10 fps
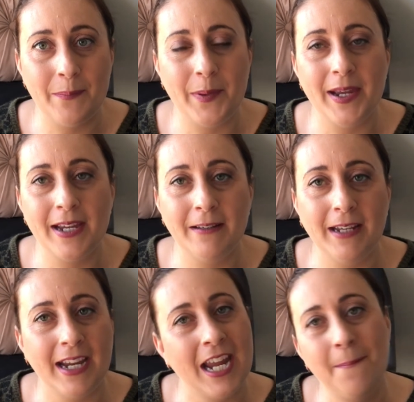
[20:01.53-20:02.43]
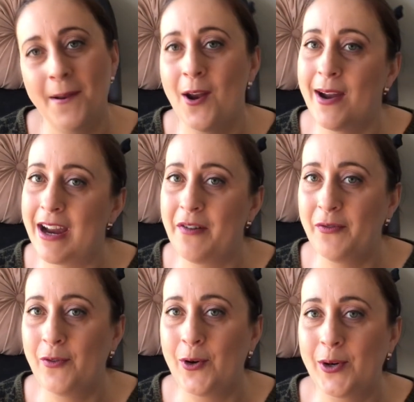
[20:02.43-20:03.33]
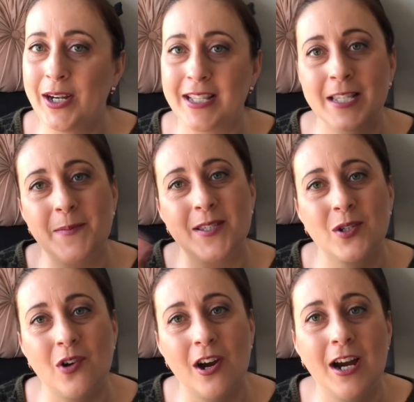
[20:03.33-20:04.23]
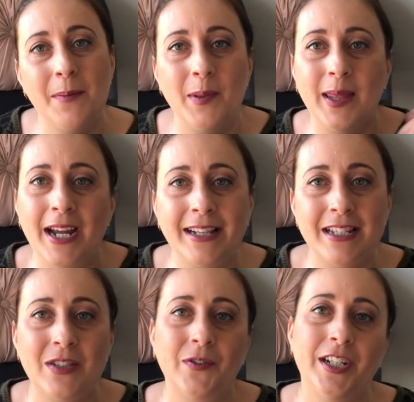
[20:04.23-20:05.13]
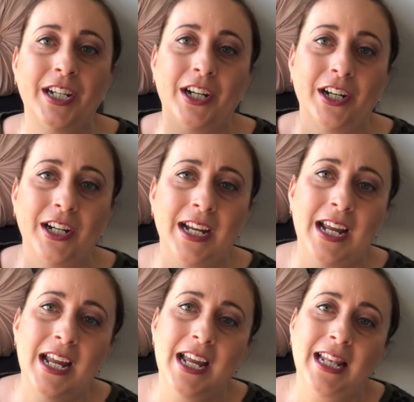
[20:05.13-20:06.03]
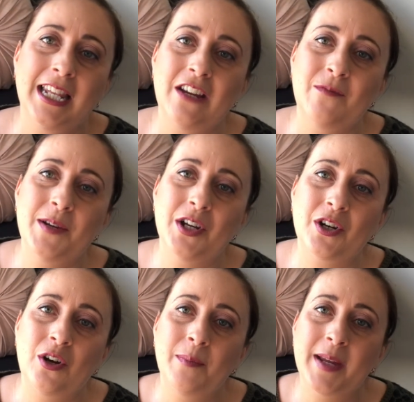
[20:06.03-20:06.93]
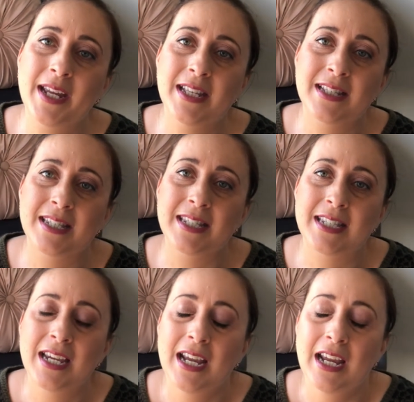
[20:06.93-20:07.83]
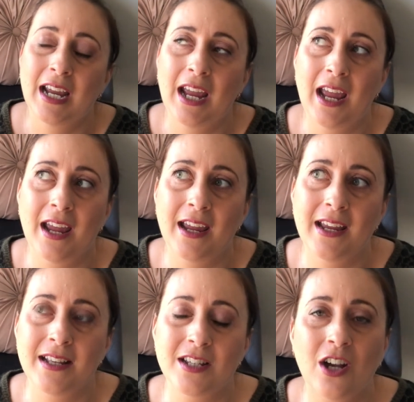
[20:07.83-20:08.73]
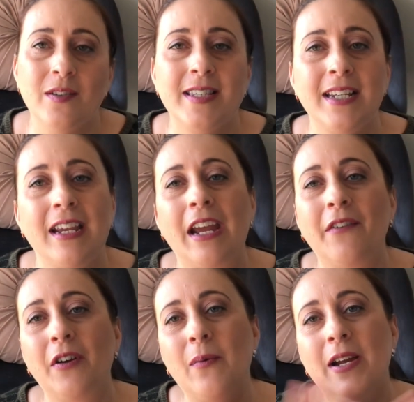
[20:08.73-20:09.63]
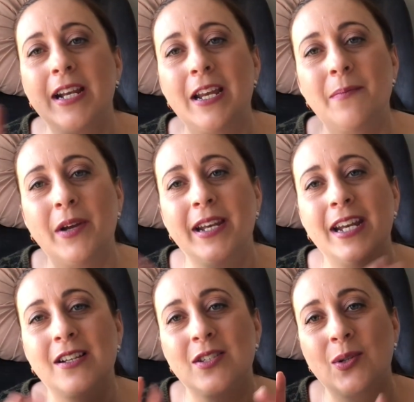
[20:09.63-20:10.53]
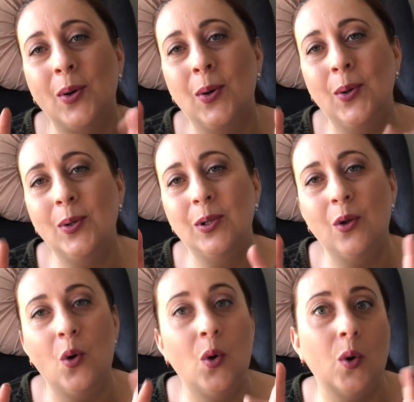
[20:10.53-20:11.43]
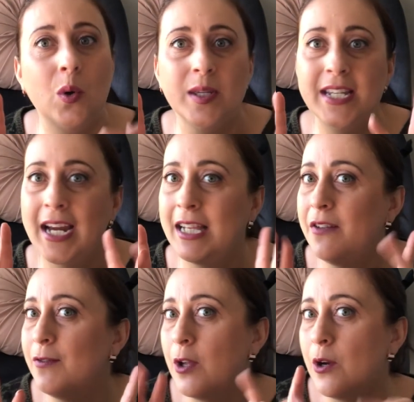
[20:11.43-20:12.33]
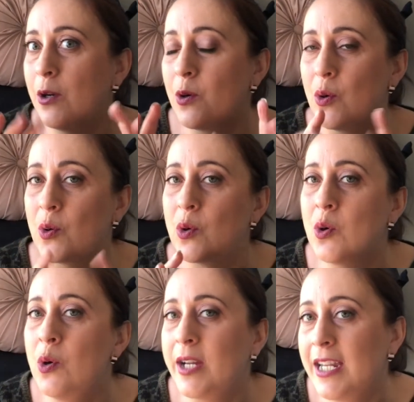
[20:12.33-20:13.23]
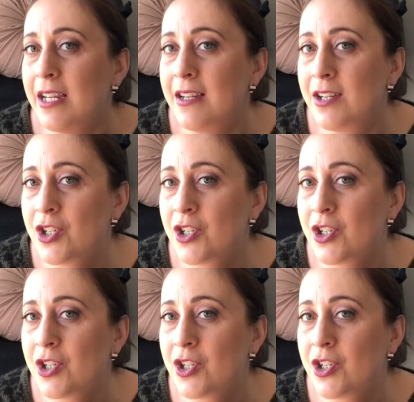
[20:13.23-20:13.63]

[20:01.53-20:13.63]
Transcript: but yeah, keep an eye out for it. Subscribe, like this video, leave me a comment, and I'll see everyone in my next haul or daily vlog or cooking